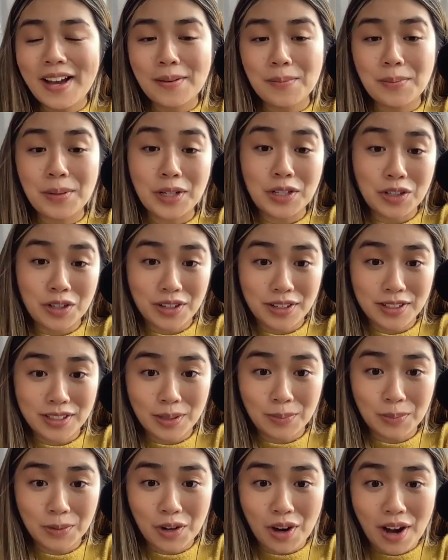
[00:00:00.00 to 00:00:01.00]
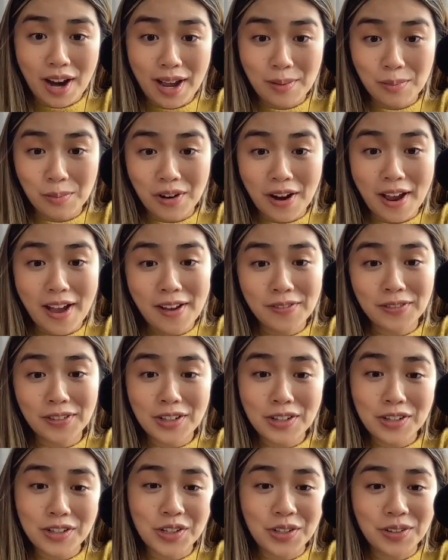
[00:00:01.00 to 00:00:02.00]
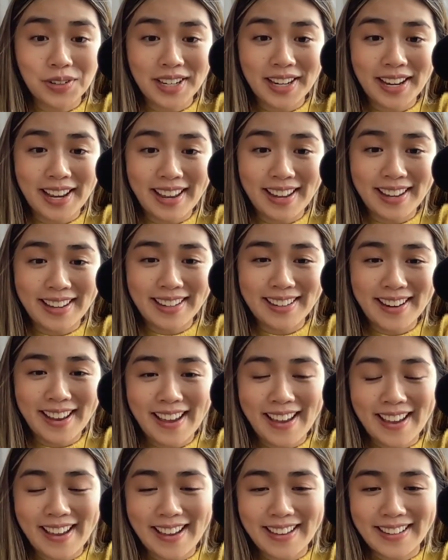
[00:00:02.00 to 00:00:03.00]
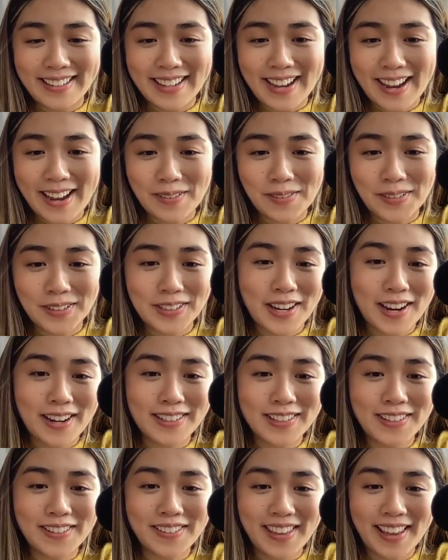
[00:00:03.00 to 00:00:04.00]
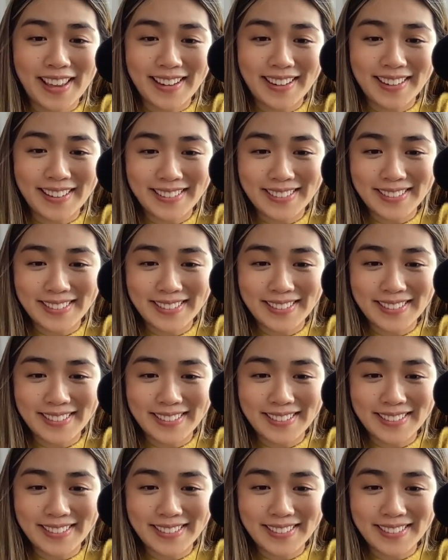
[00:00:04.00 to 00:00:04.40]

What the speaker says: Be sure to subscribe wherever you're tuning in, and I will talk to you then.